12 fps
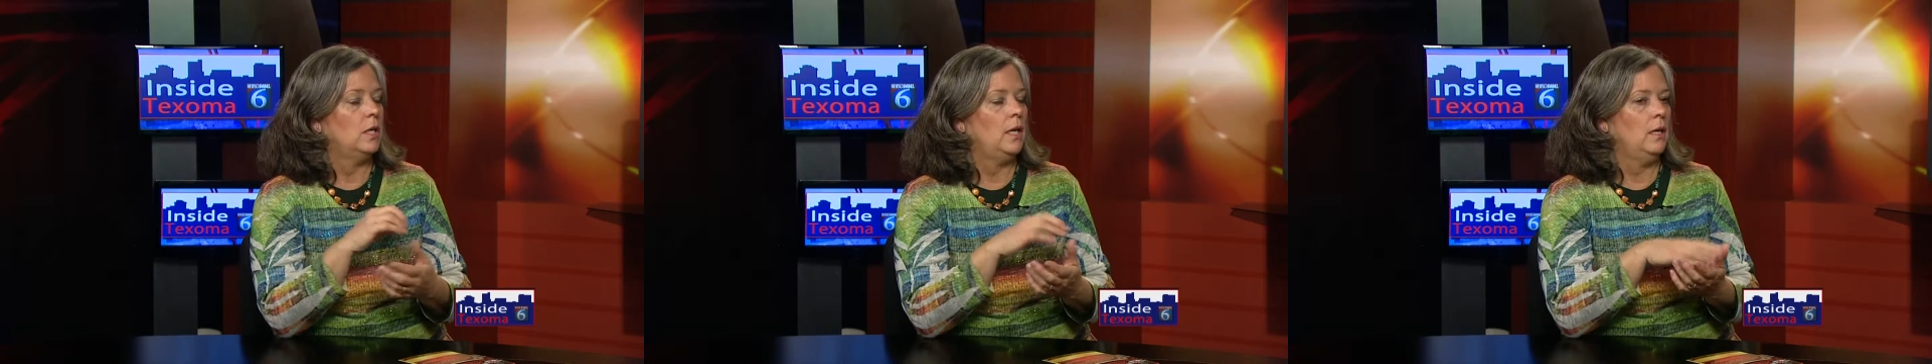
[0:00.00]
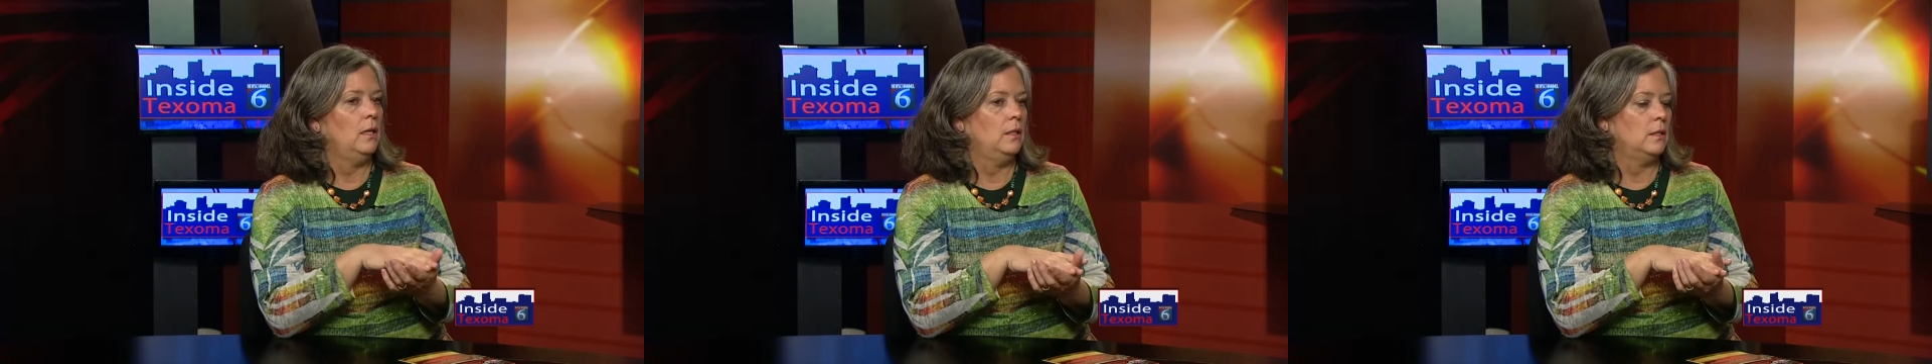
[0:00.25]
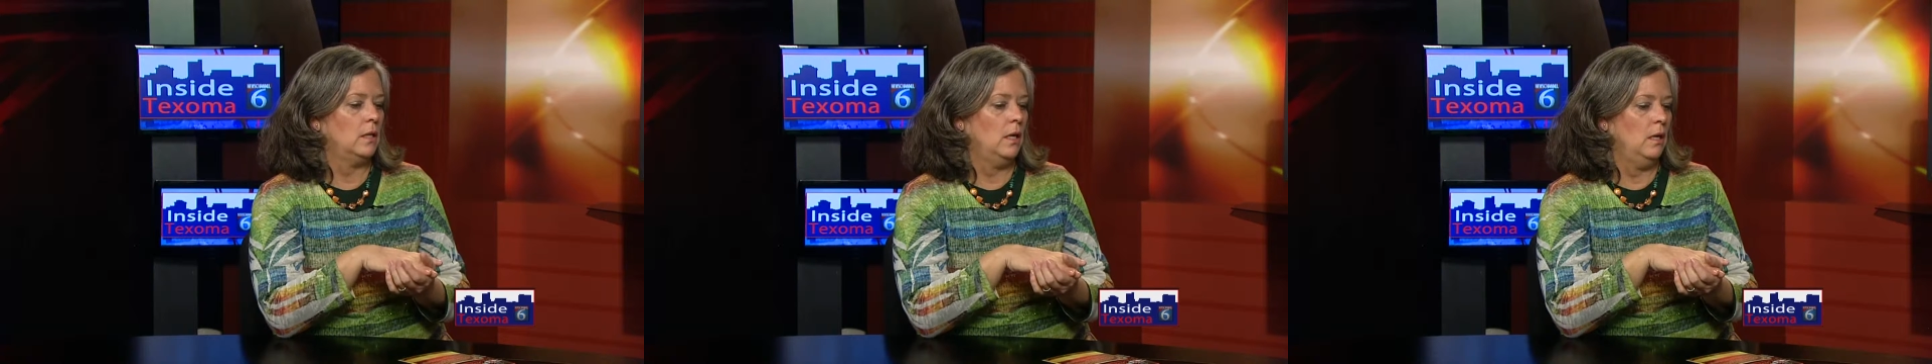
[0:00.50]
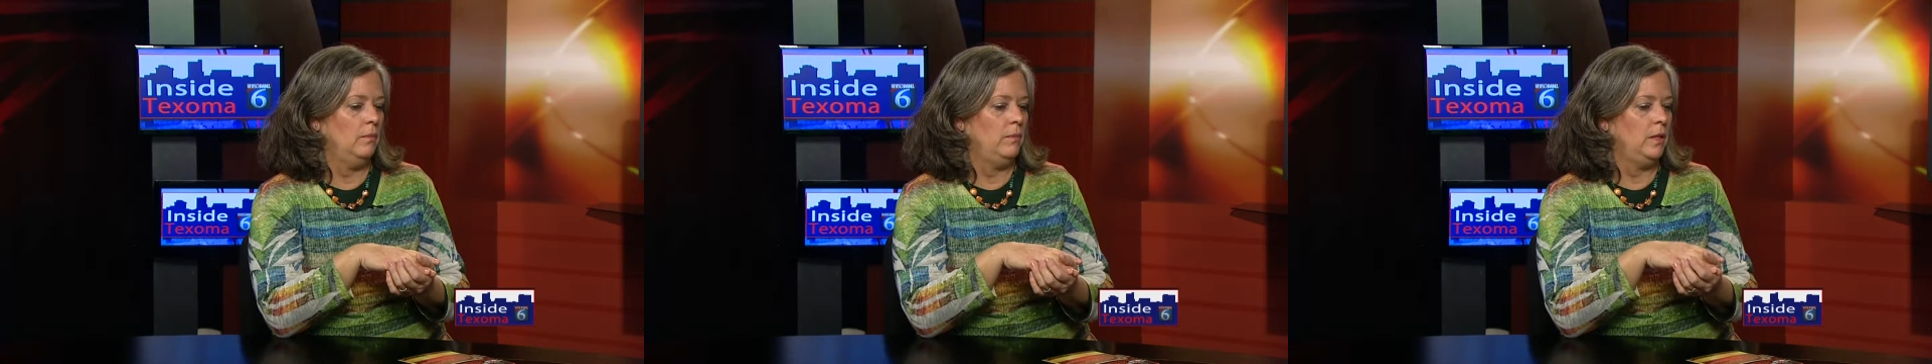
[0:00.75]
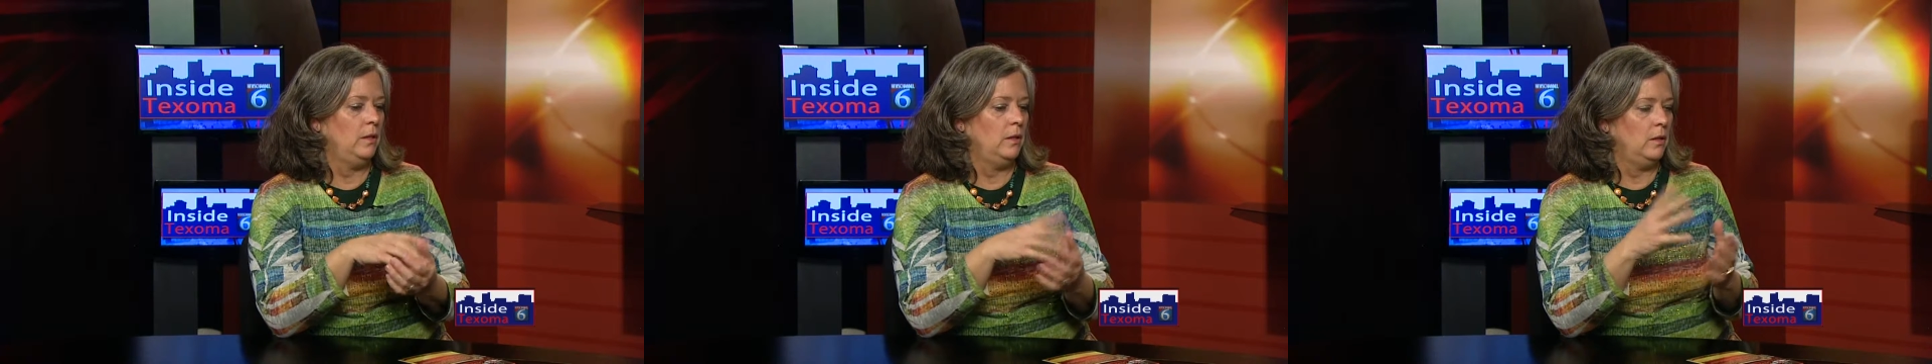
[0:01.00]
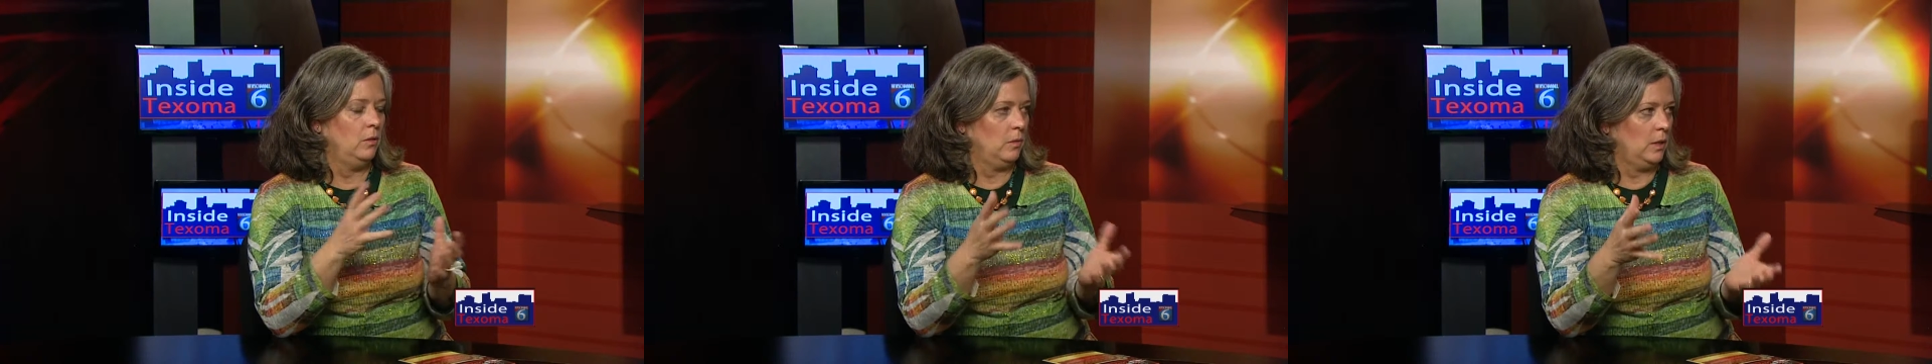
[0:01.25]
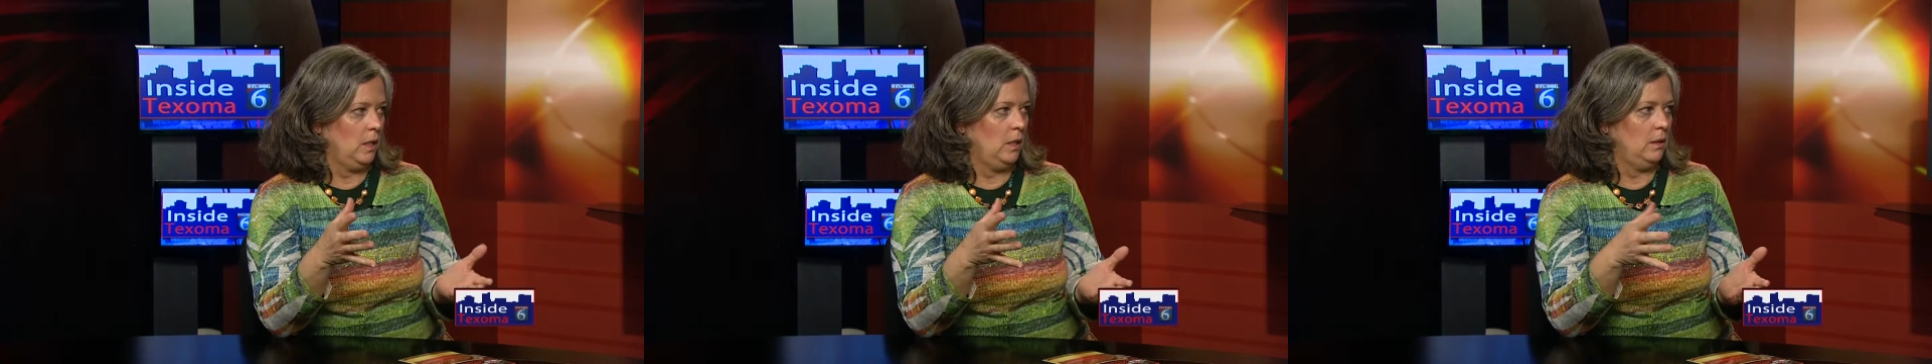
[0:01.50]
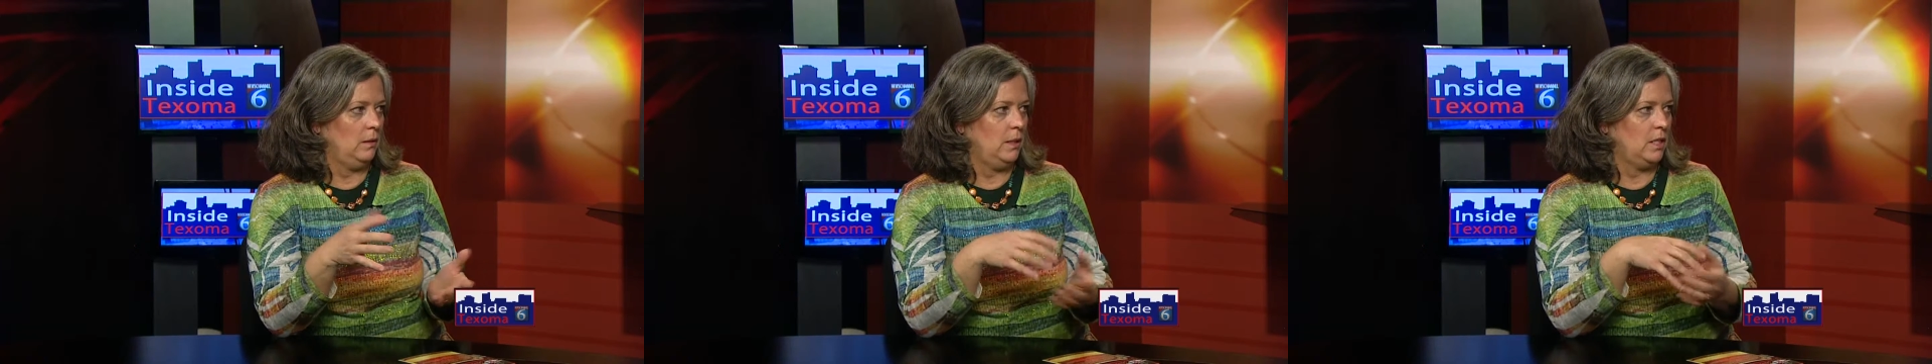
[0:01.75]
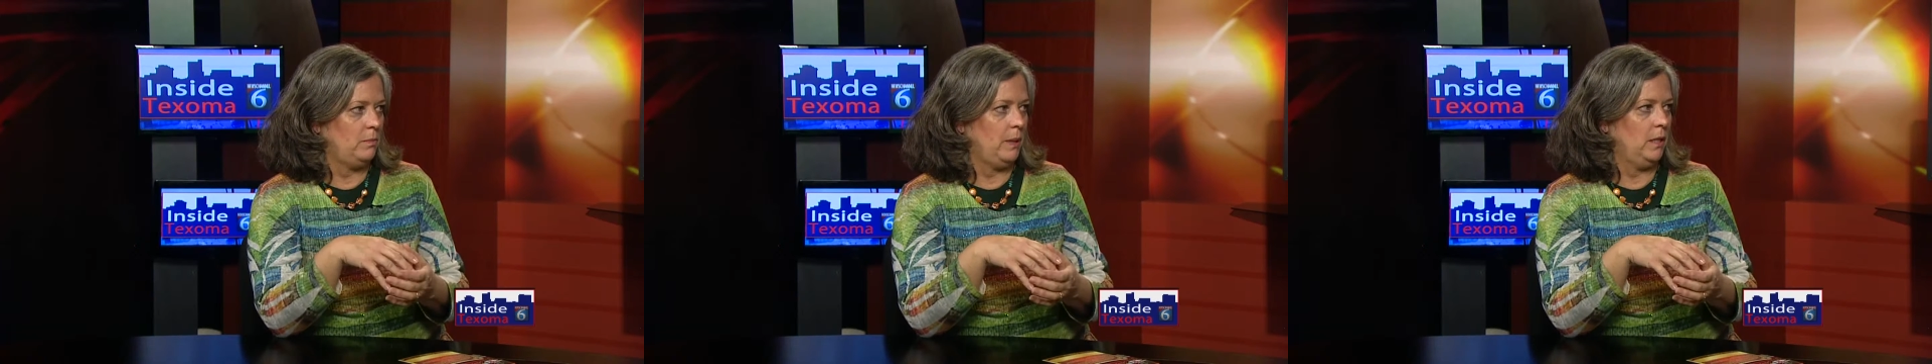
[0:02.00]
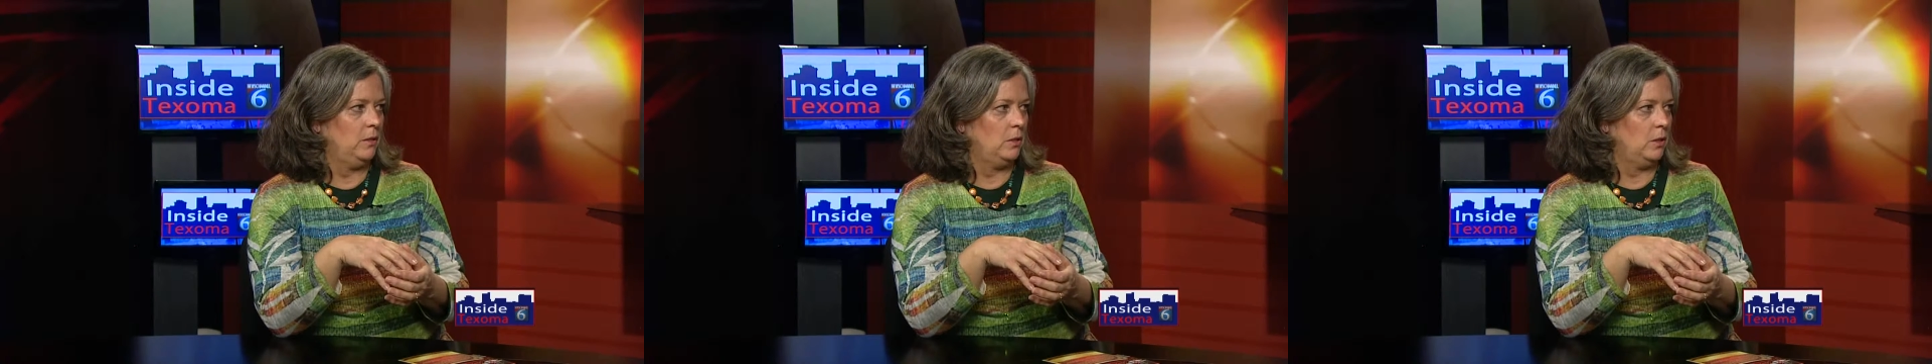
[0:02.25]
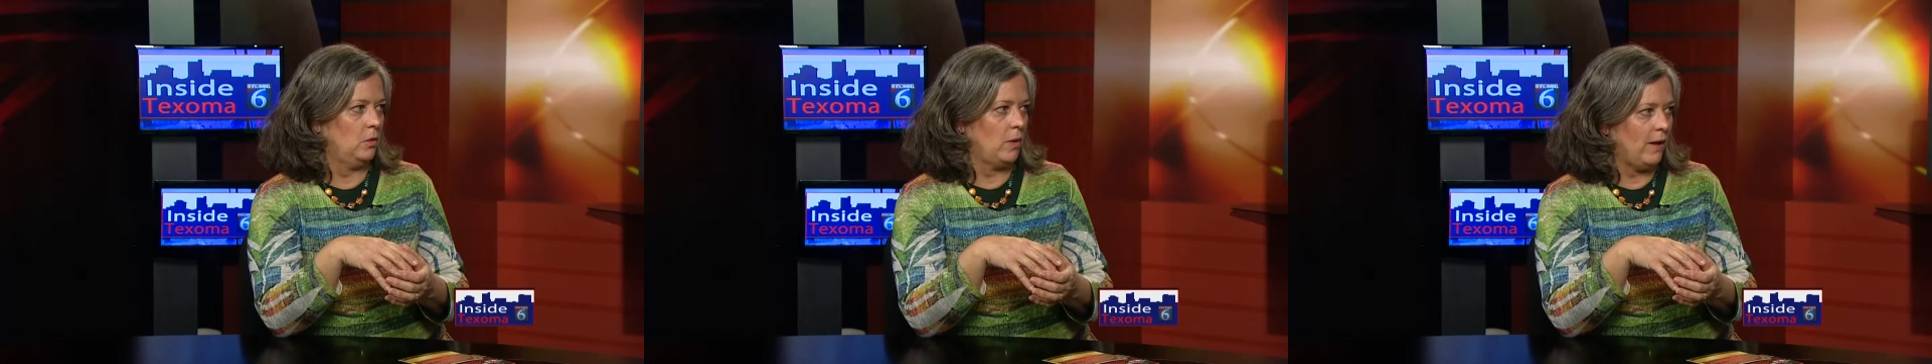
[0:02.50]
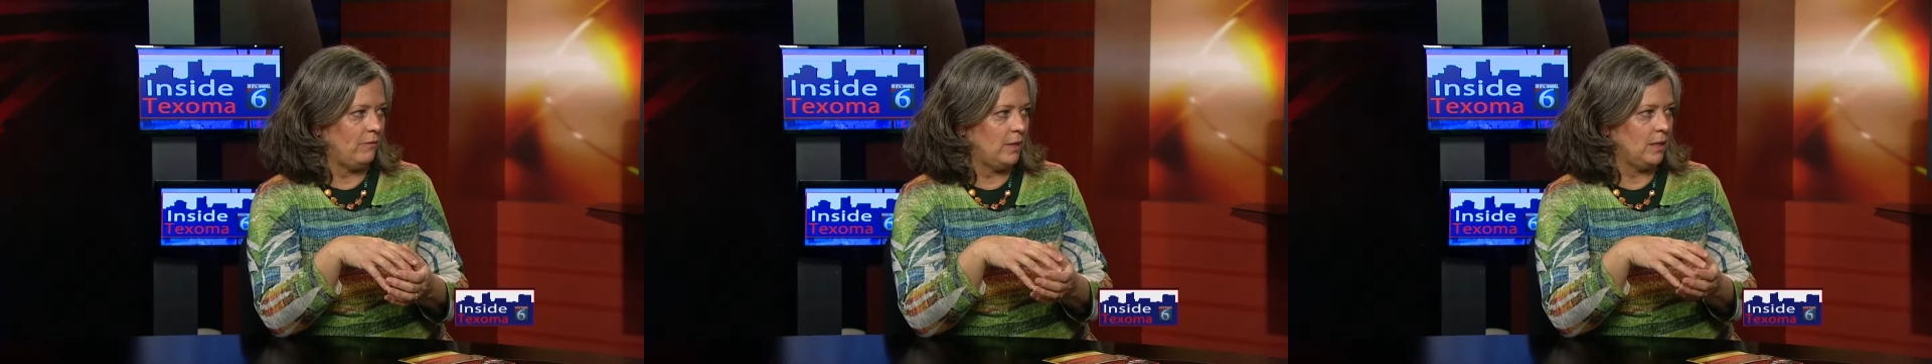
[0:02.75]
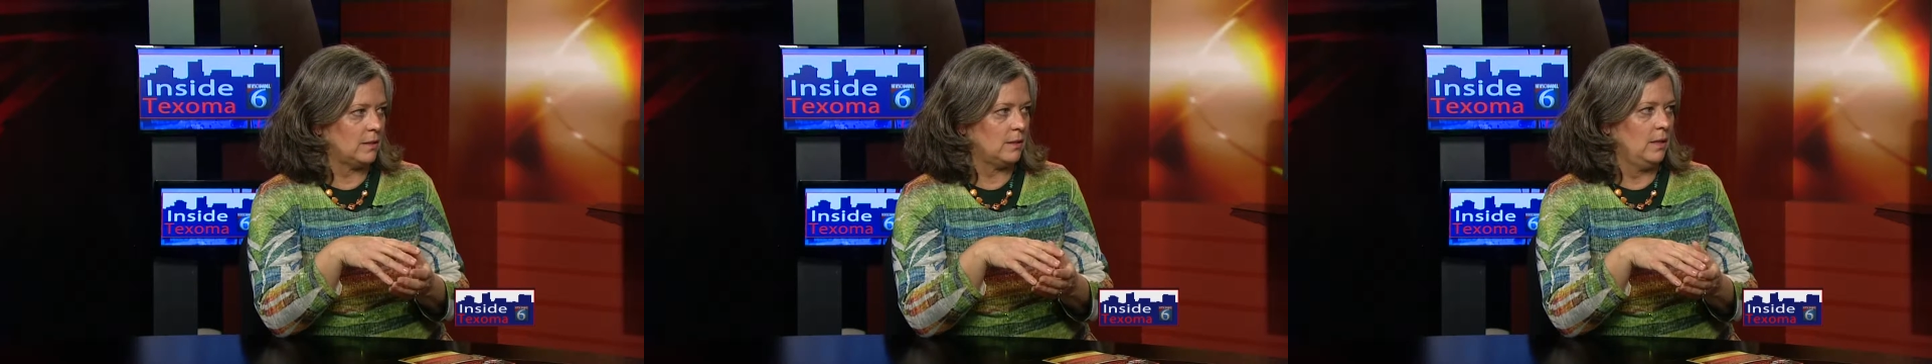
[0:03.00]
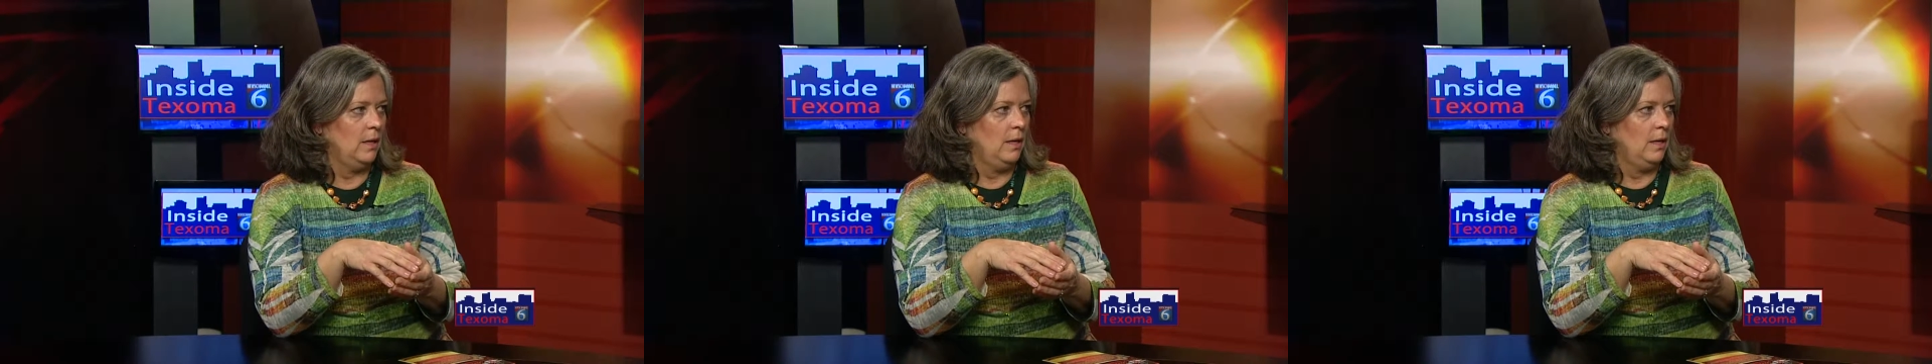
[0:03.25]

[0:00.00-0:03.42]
and then they're going to expand to graphics.